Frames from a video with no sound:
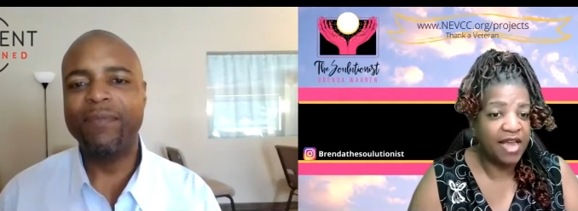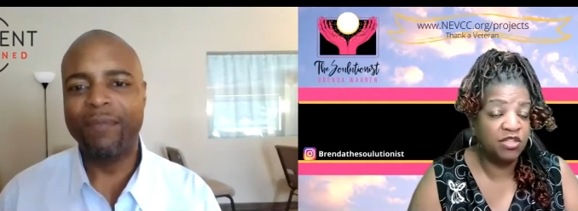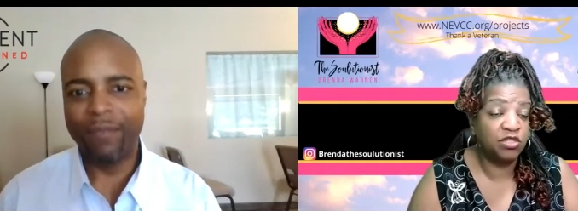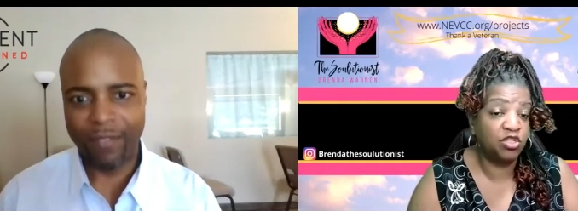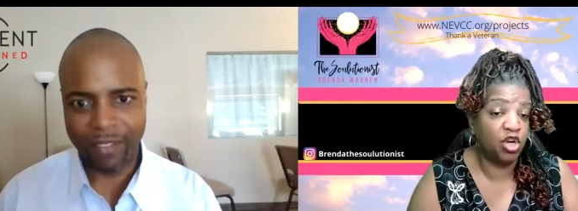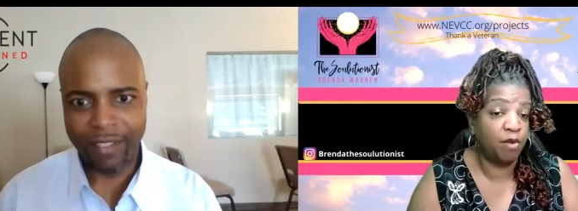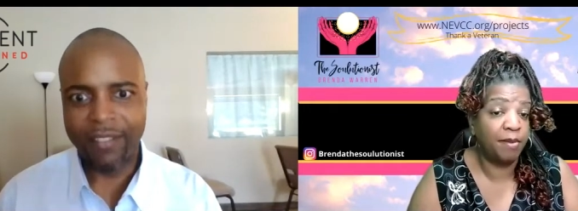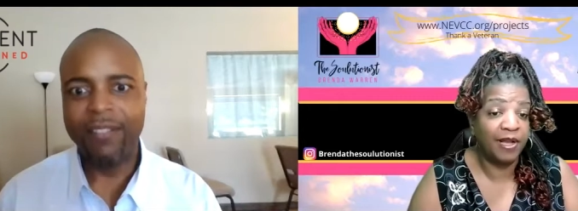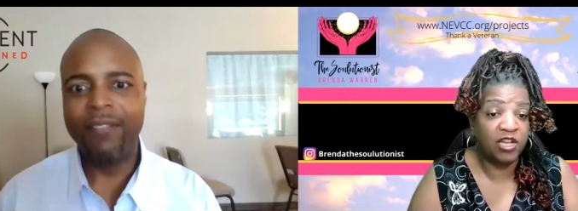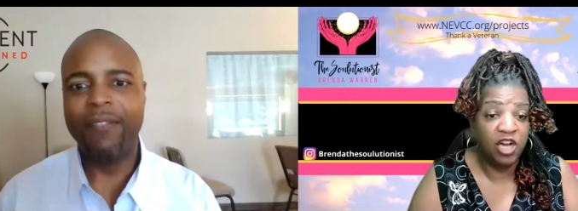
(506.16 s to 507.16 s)
Speaker 1: hadn't
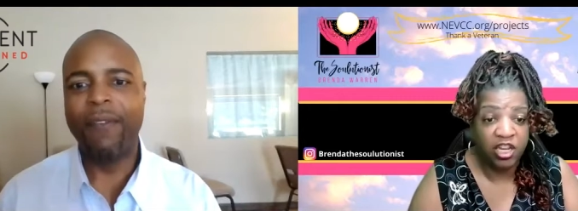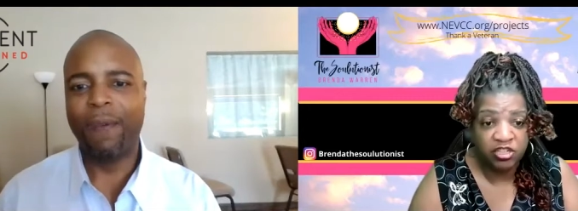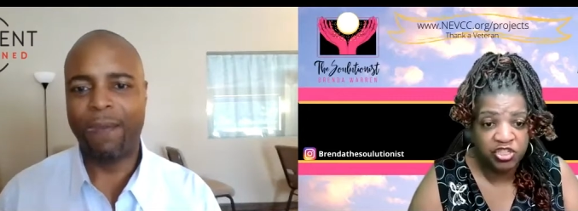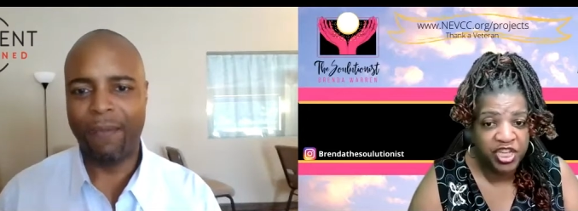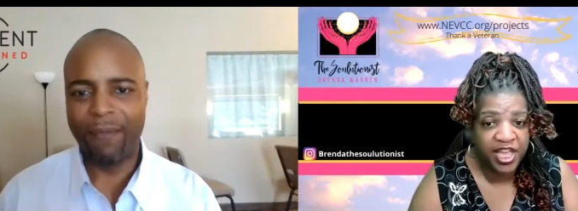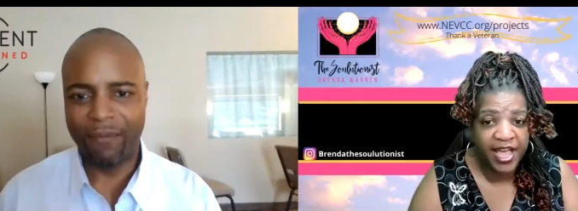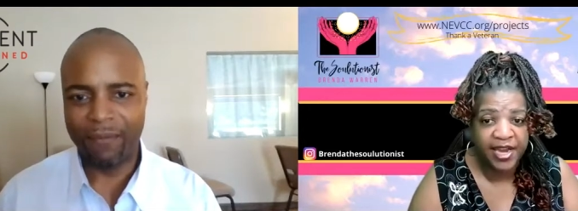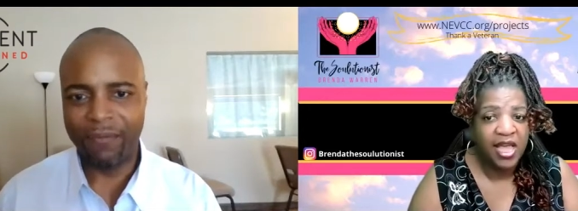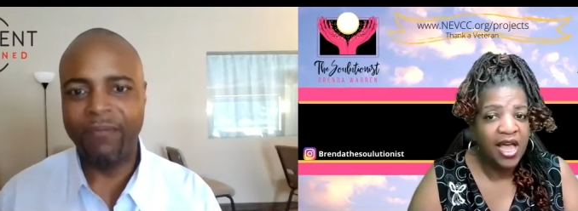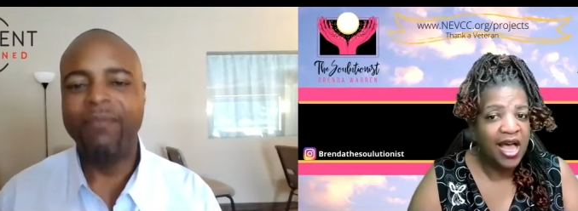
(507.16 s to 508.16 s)
determined my colors
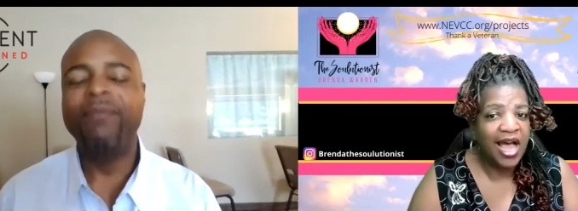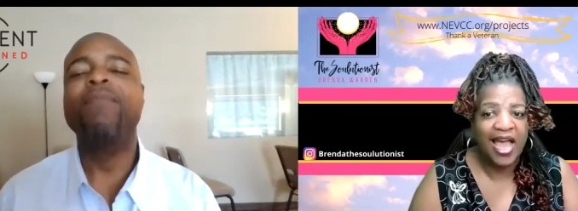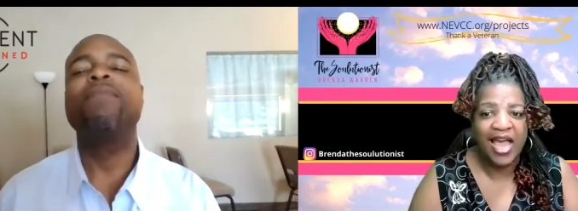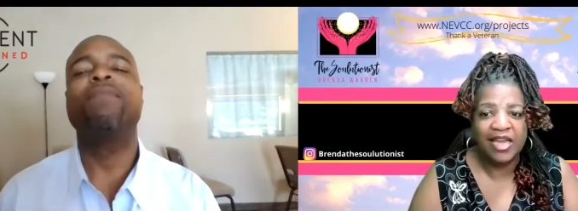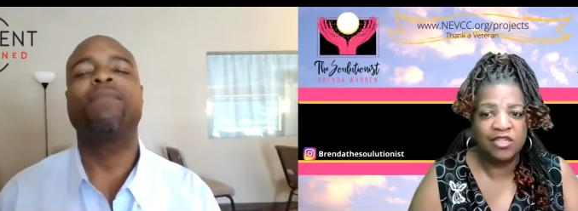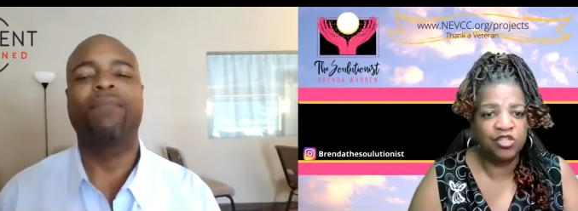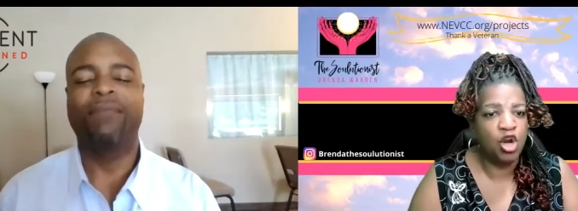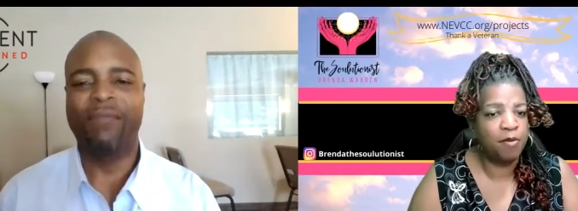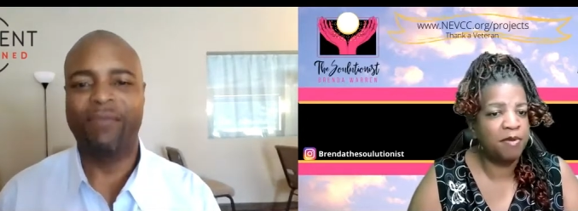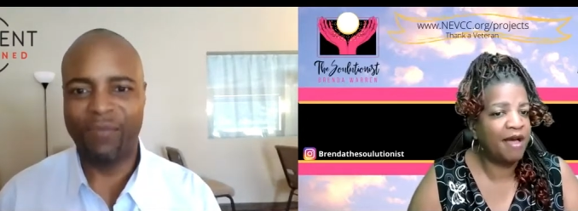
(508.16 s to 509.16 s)
yet, I hadn't
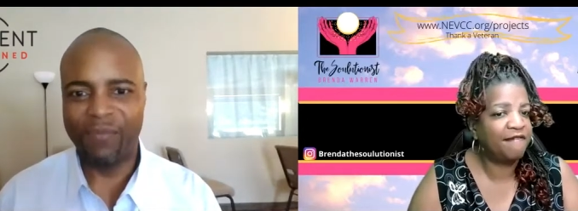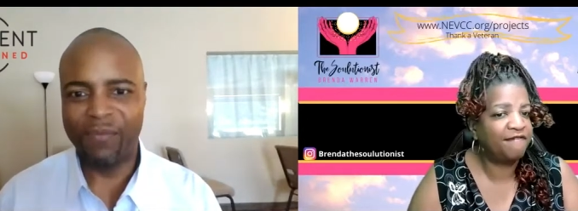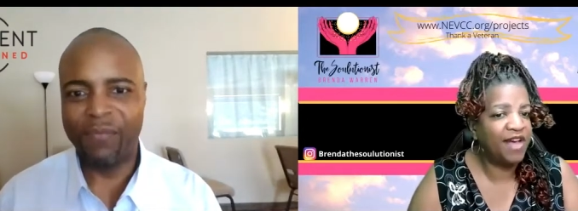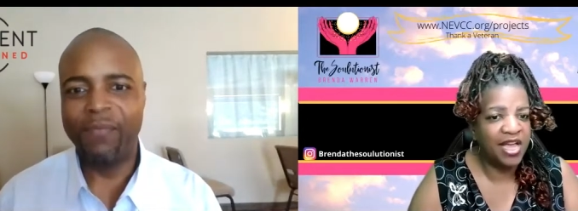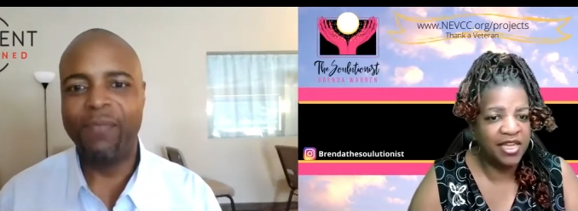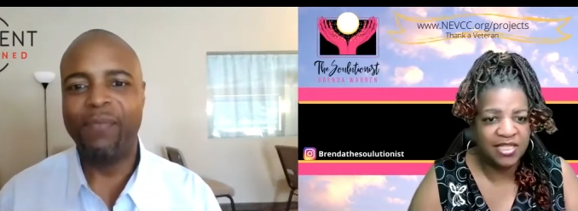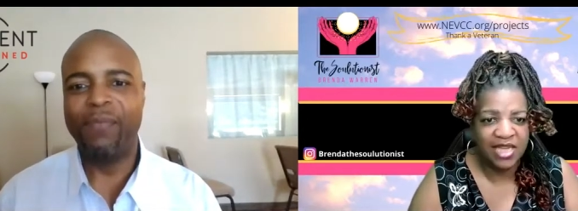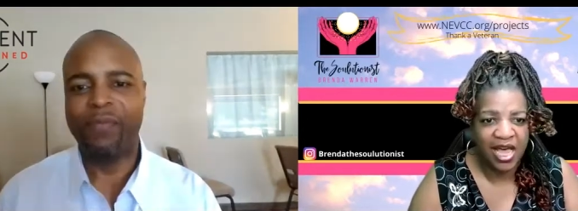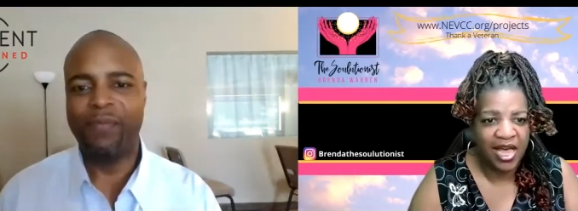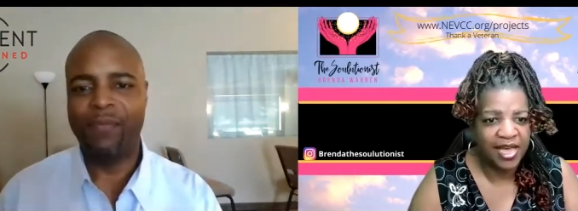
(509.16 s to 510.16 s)
determined my font
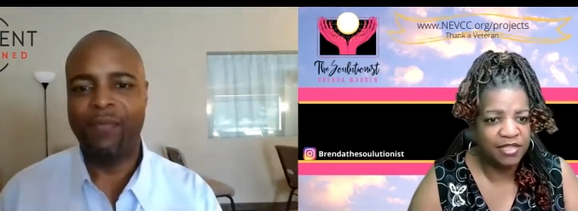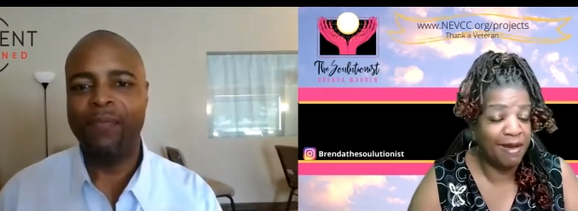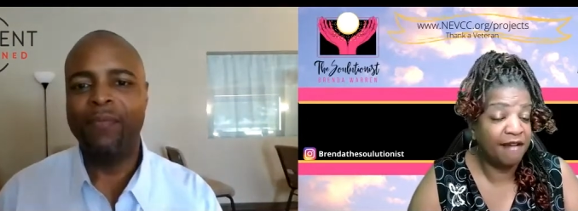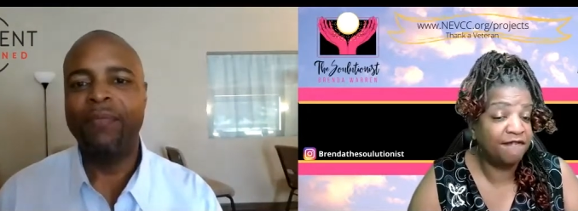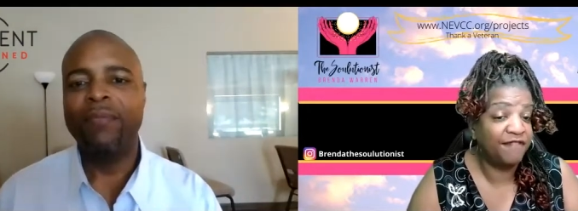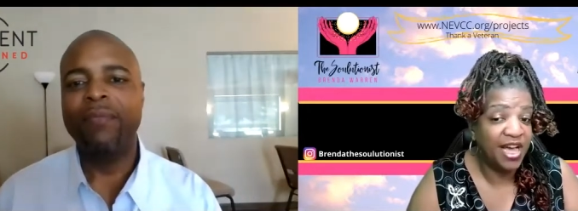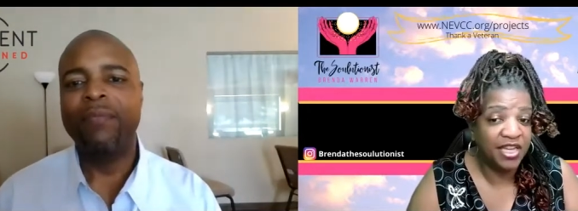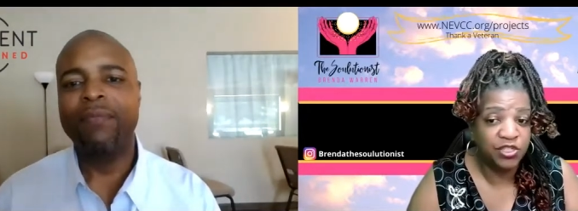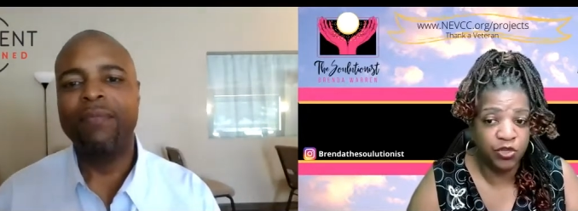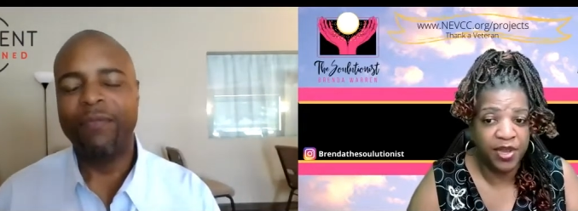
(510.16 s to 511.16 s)
size, my
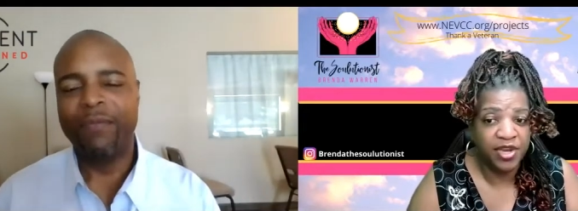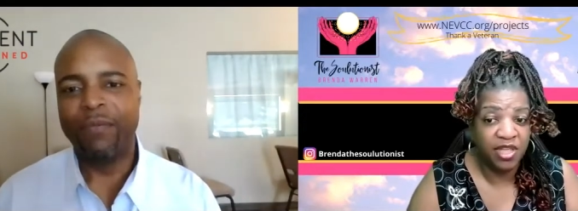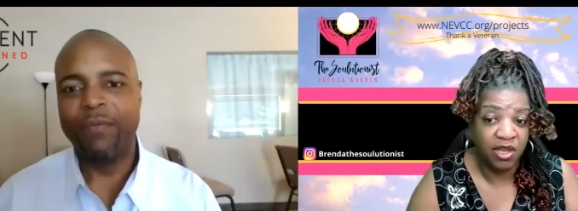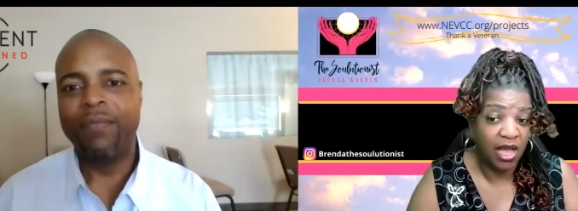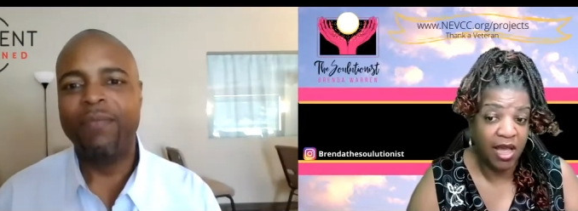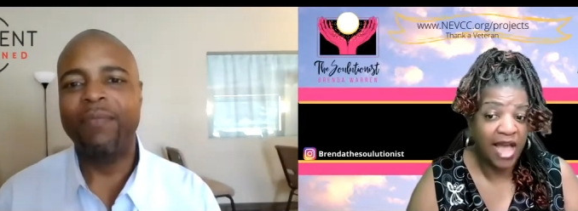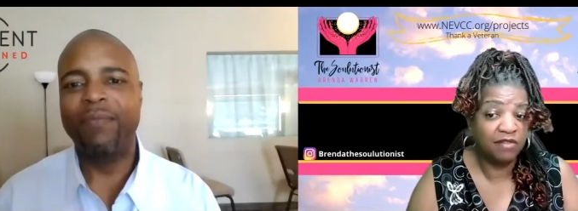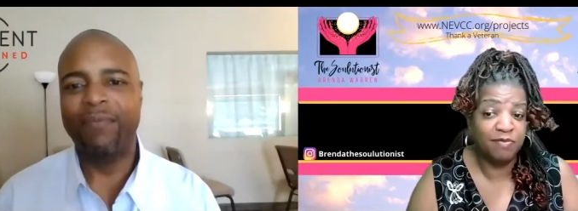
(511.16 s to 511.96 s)
fonts, or any, as